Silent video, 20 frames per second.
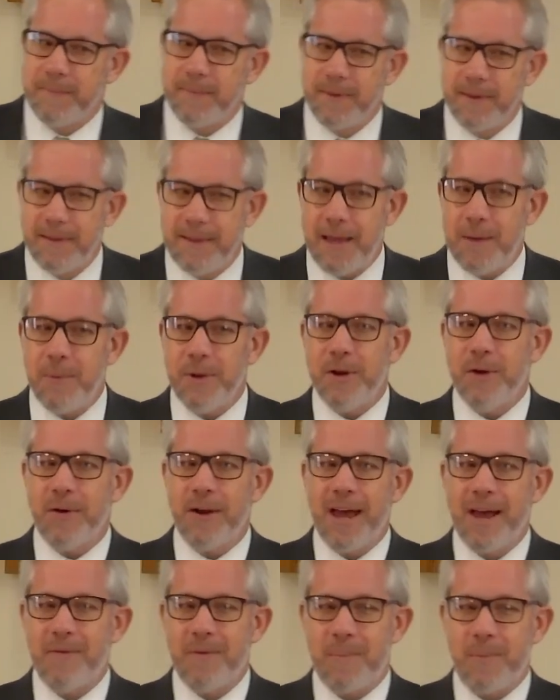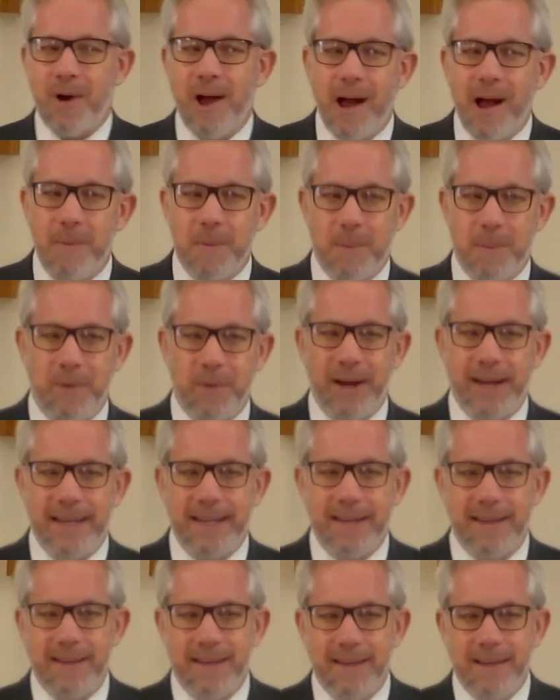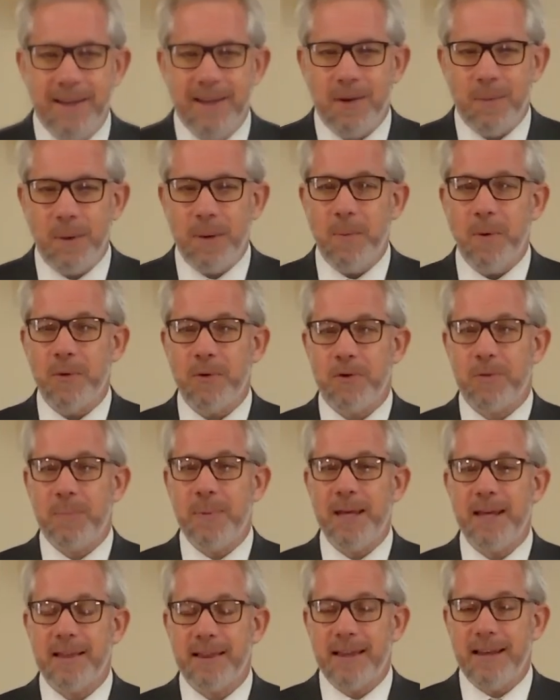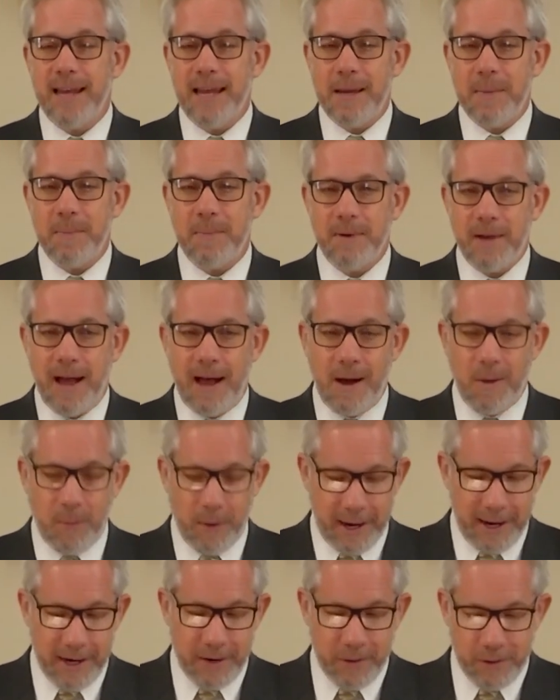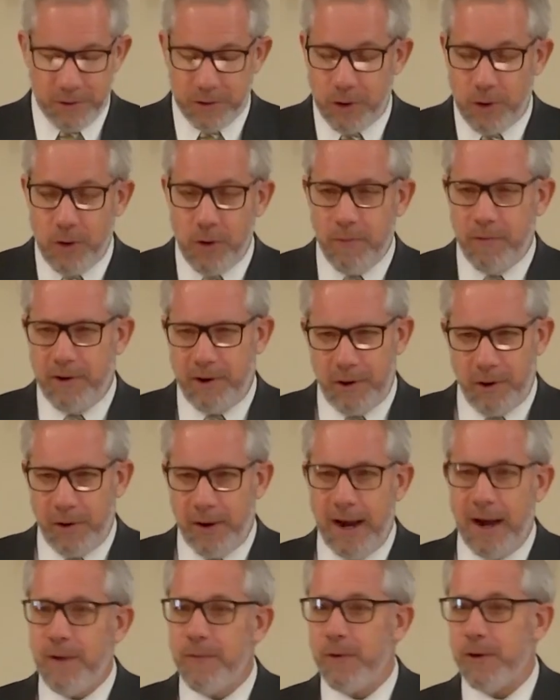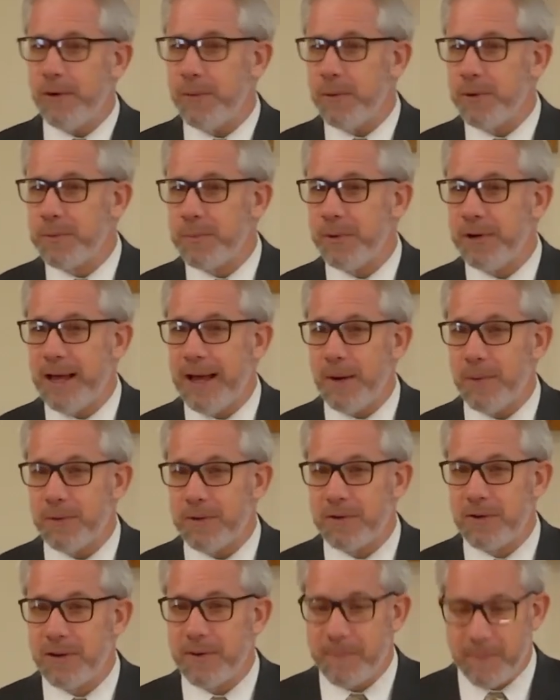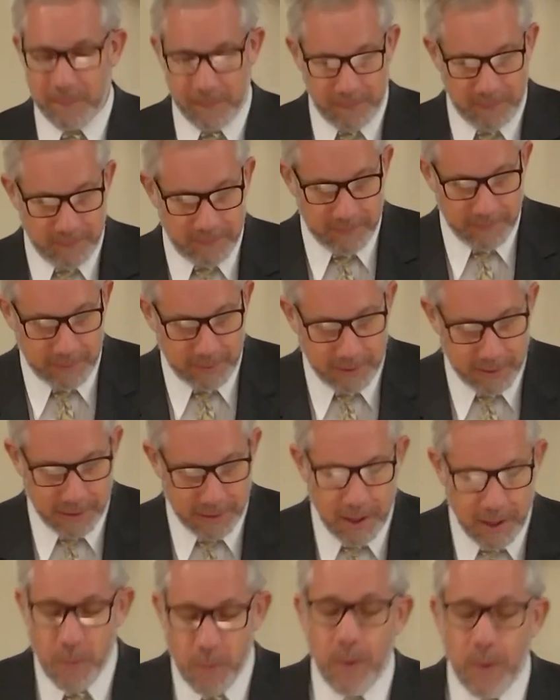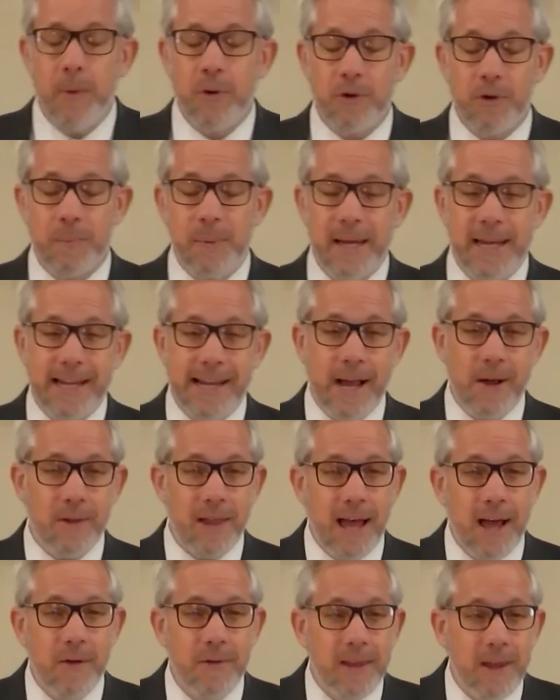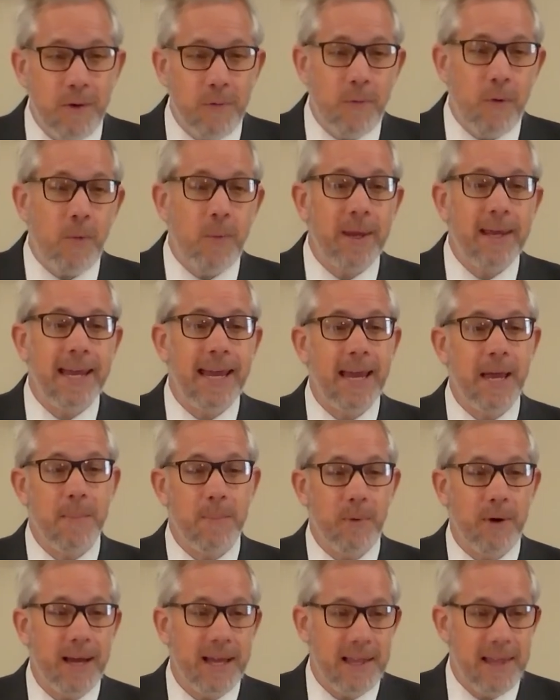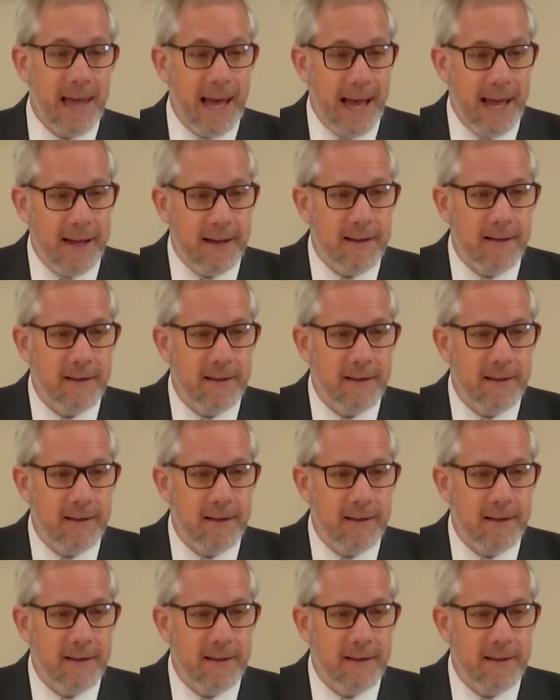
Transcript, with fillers: then we don't have a problem, right? We won't speak the name Yahweh or Jehovah or however it was pronounced. We won't speak it out loud, and therefore we can't break that.